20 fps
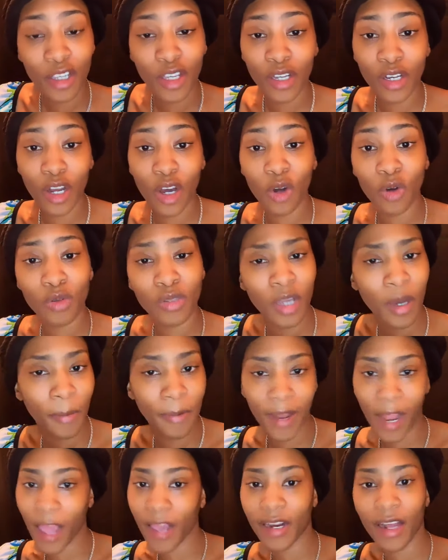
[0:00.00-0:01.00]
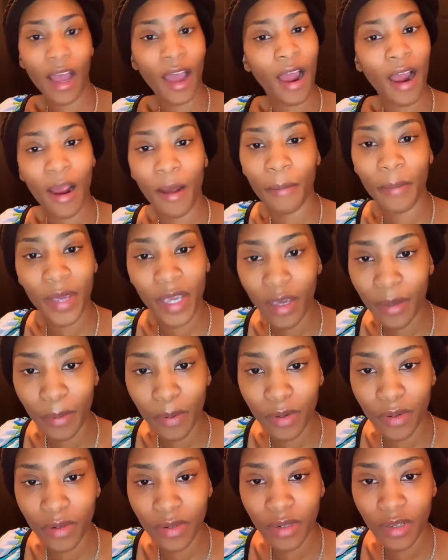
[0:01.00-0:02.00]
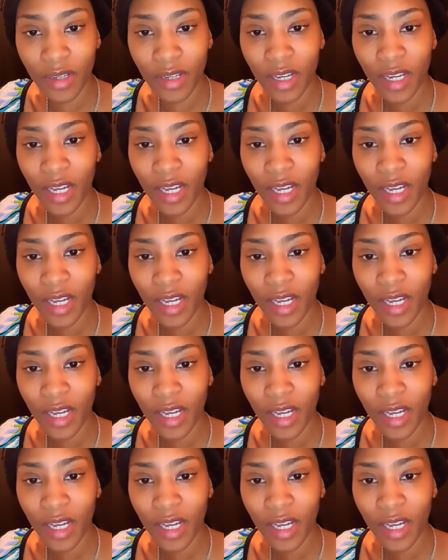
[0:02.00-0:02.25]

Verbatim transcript: you know the plight of our people